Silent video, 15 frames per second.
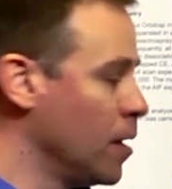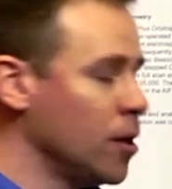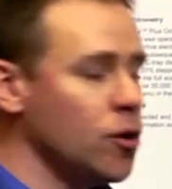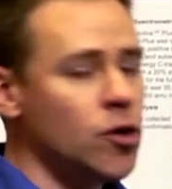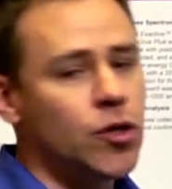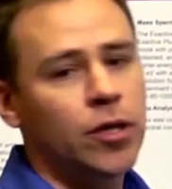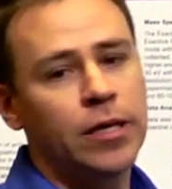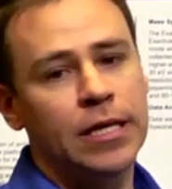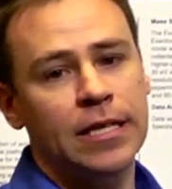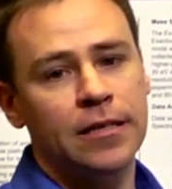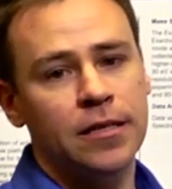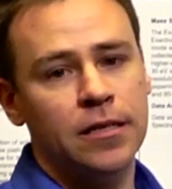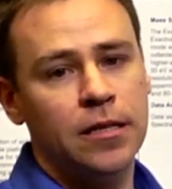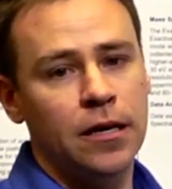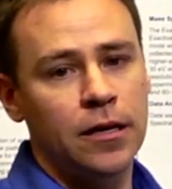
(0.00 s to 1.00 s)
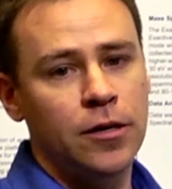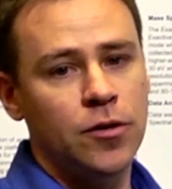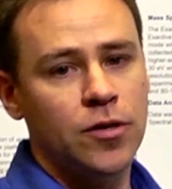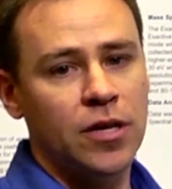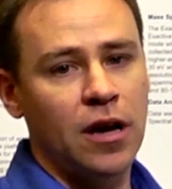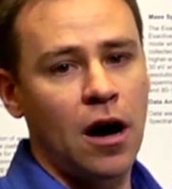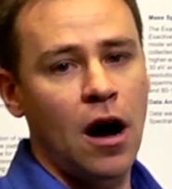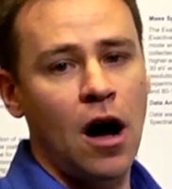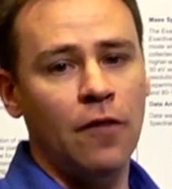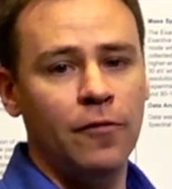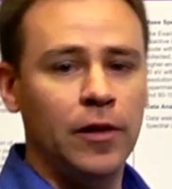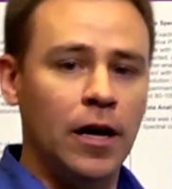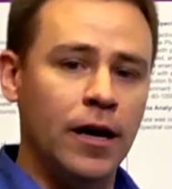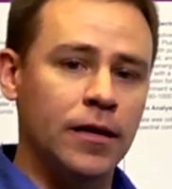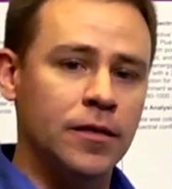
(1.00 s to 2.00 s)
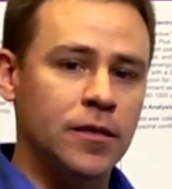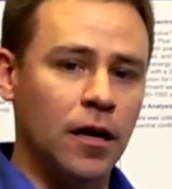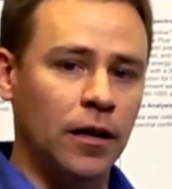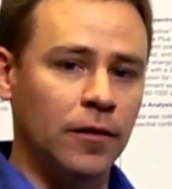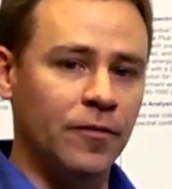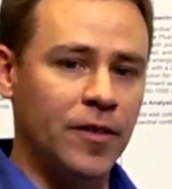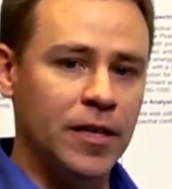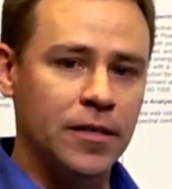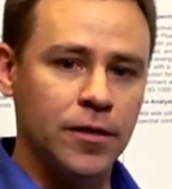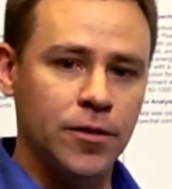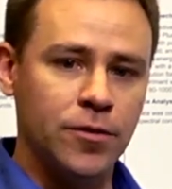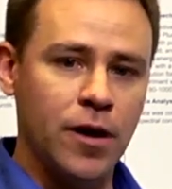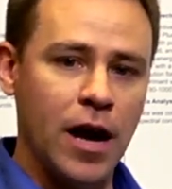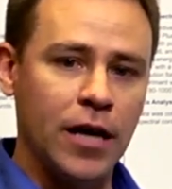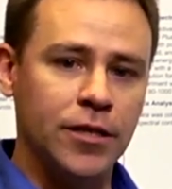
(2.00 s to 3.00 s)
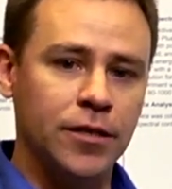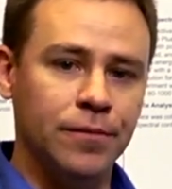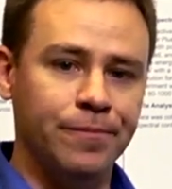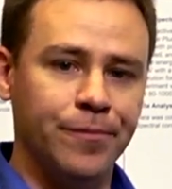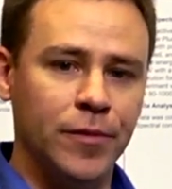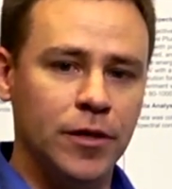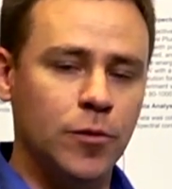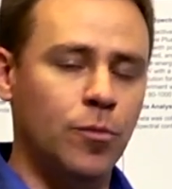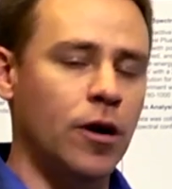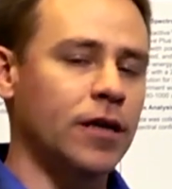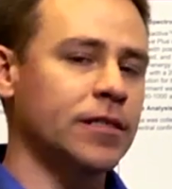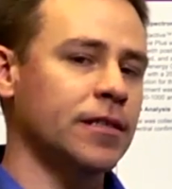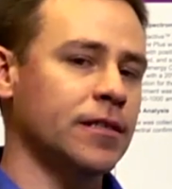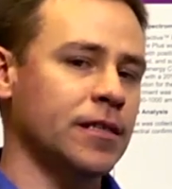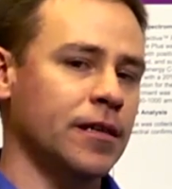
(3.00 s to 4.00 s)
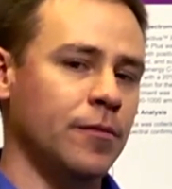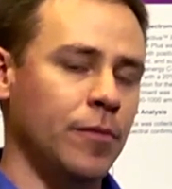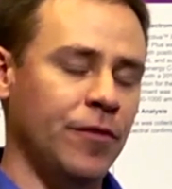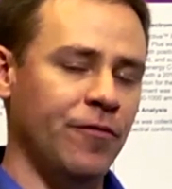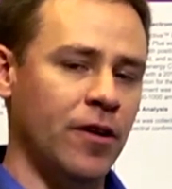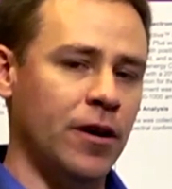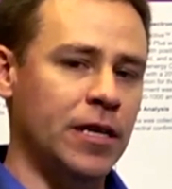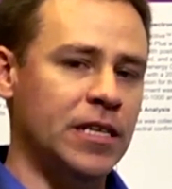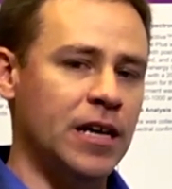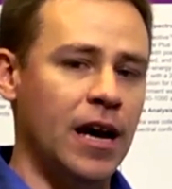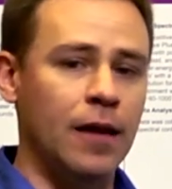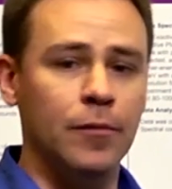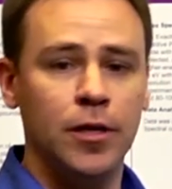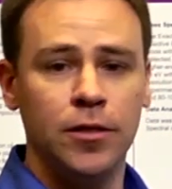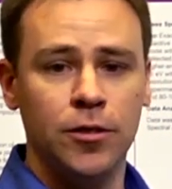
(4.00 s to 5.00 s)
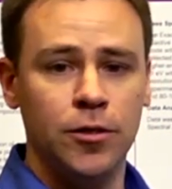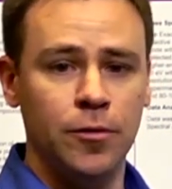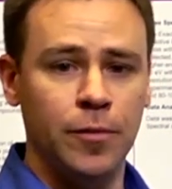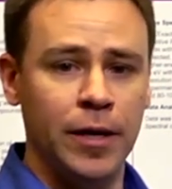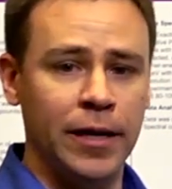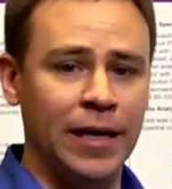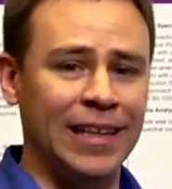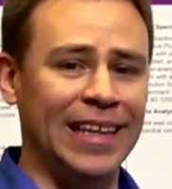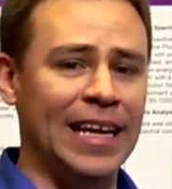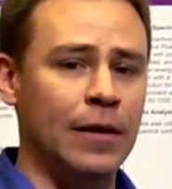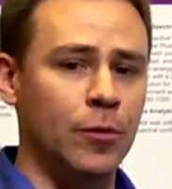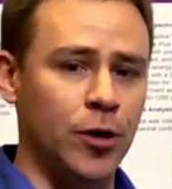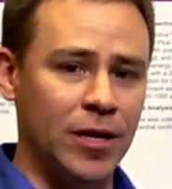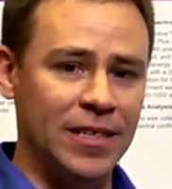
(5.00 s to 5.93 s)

Usually this is done using offline solid phase extraction. This process can be very time consuming and labor